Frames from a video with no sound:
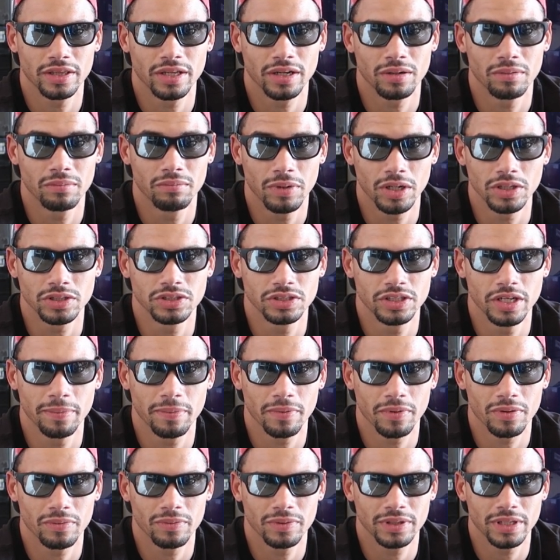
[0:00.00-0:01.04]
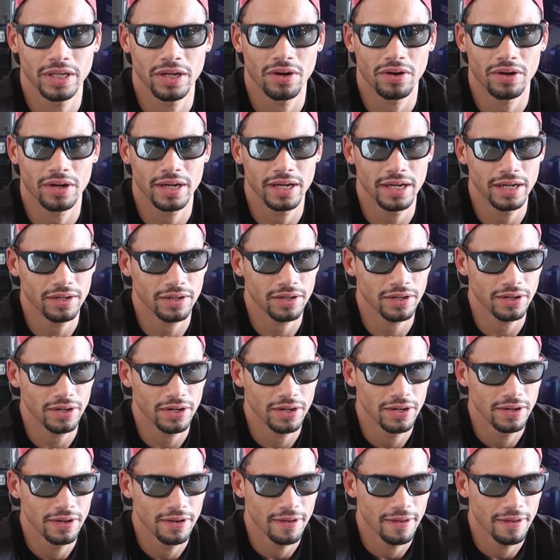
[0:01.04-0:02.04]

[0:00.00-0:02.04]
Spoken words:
They're much cheaper than what they are here.